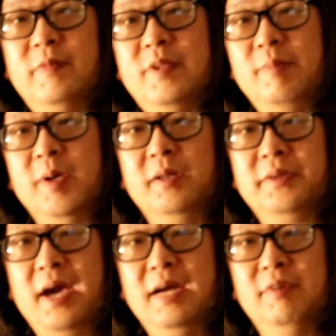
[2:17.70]
typical
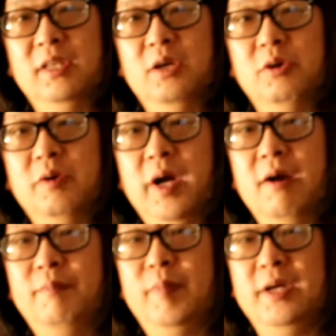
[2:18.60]
kind of a logo
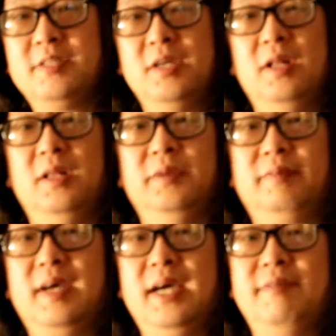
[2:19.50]
here, but it's
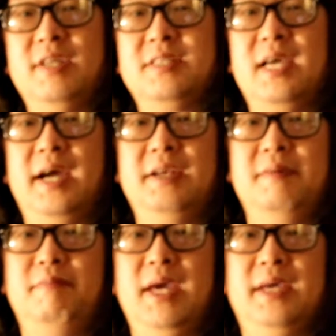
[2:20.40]
all kind of designed
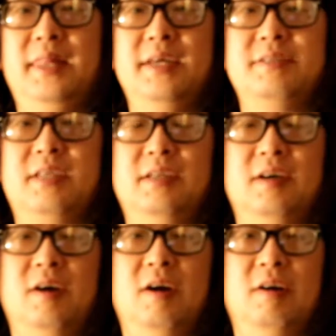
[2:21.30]
to make this
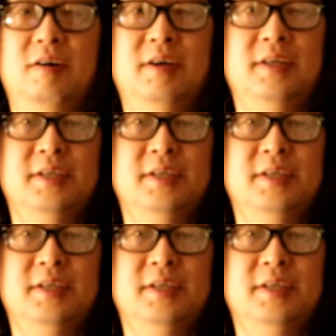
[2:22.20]
guitar